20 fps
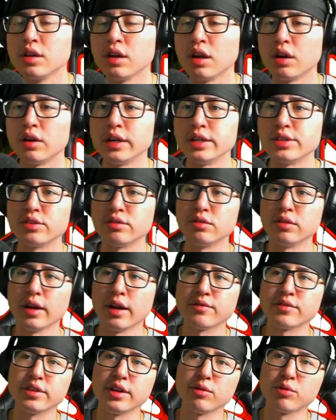All right, so
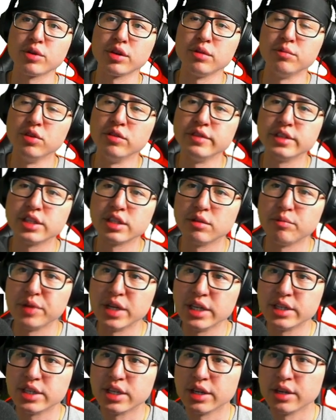after that, we're going to move into the
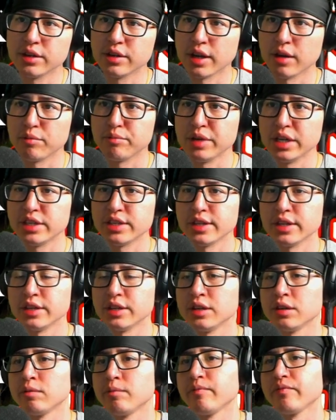B tier. Now, B
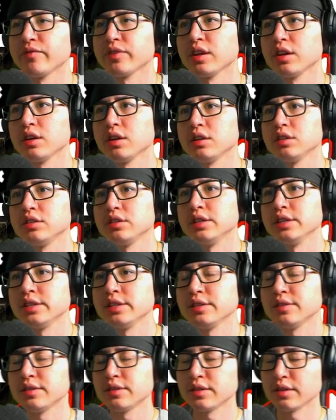tier, this
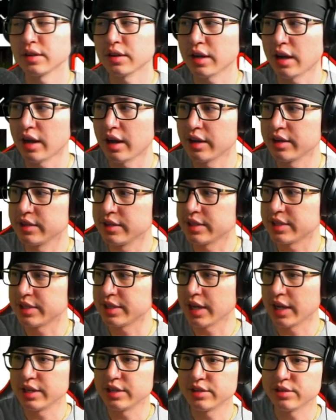is kind of the
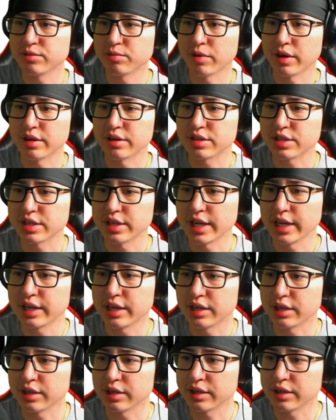stages where
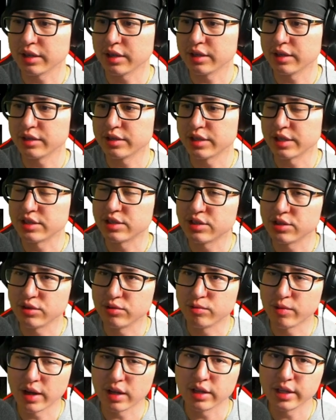Snake does do
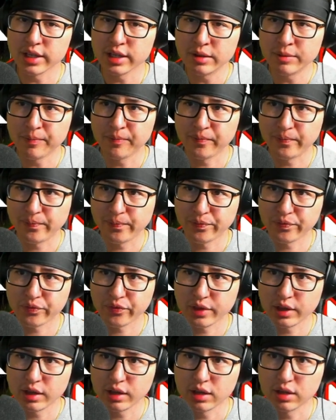well in,
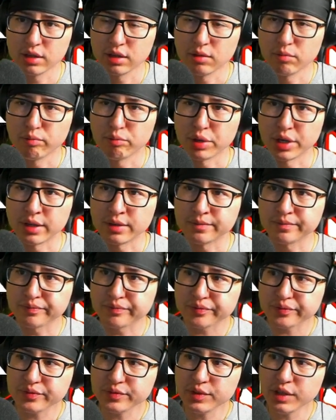but
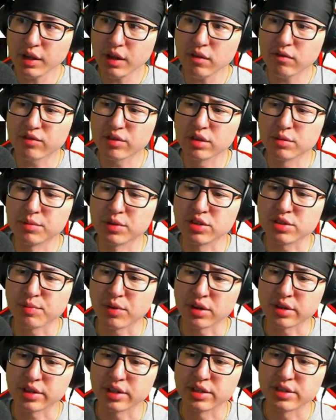for the most
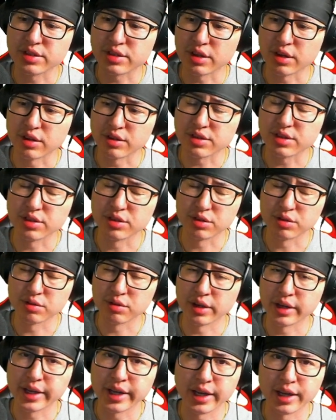part, there's also,
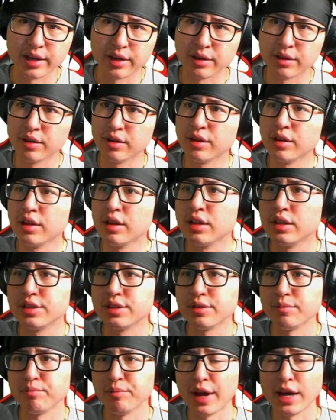again,
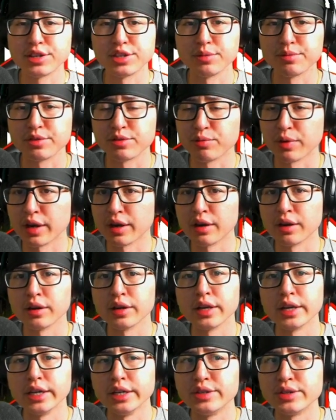matchups where
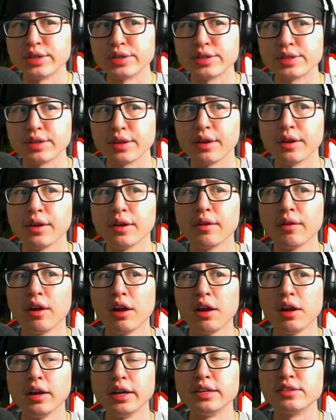he just
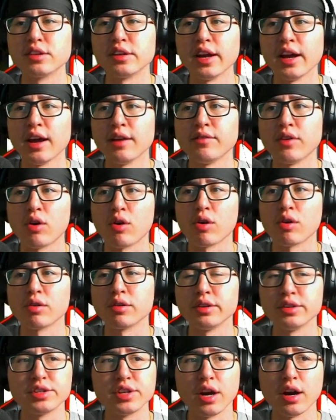is going to have a
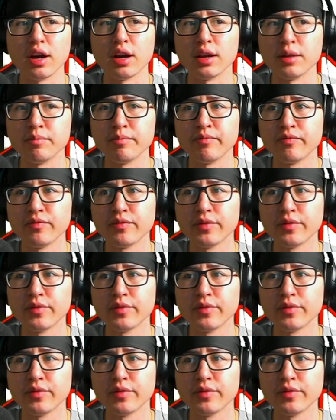harder time